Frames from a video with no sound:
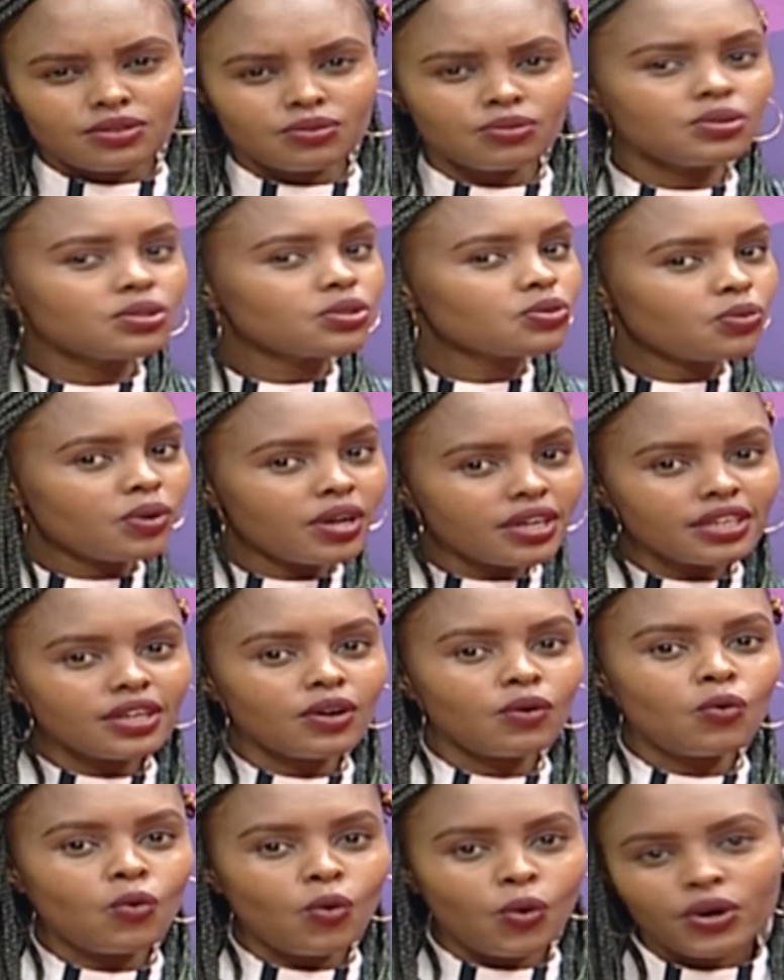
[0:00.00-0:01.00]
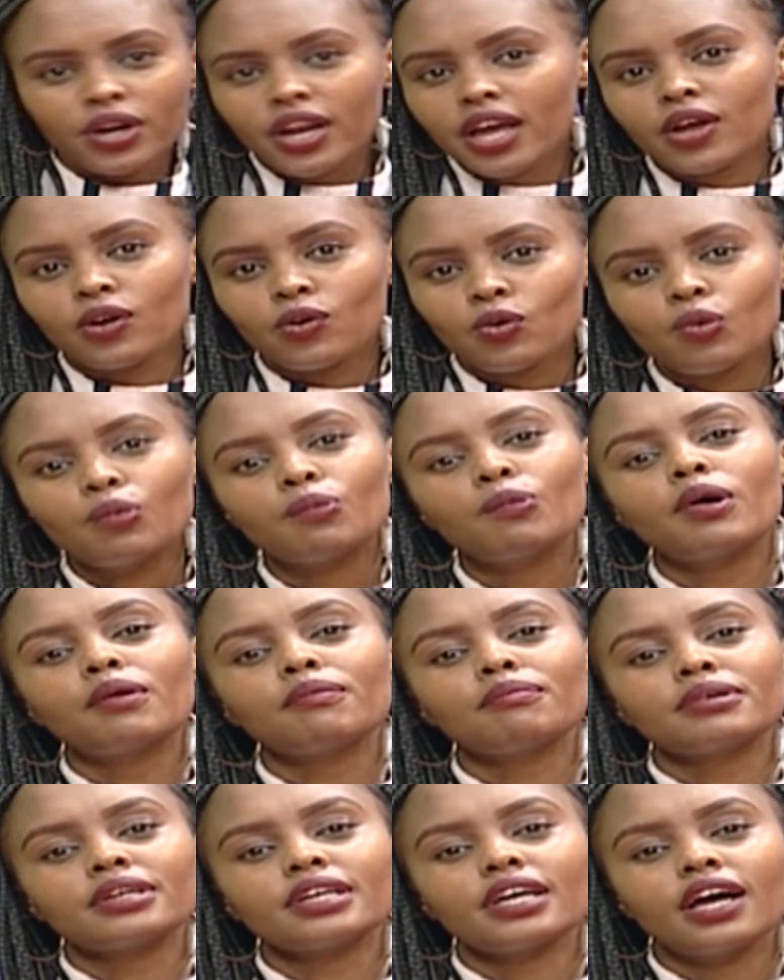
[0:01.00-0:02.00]
What uko nayo
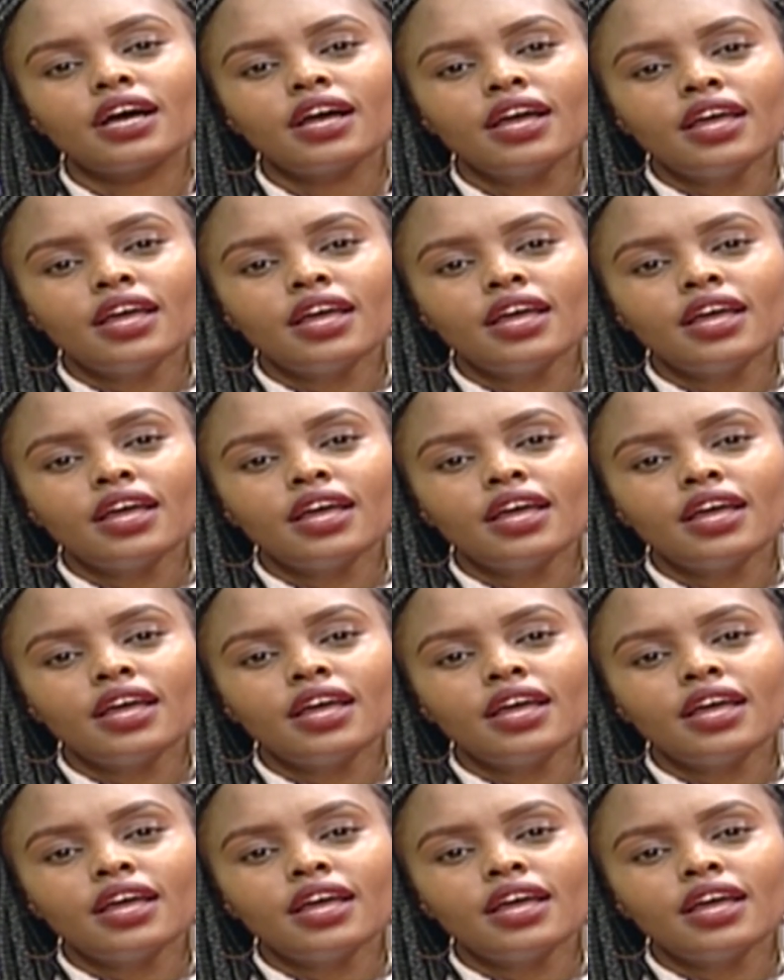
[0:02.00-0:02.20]
kumwambia?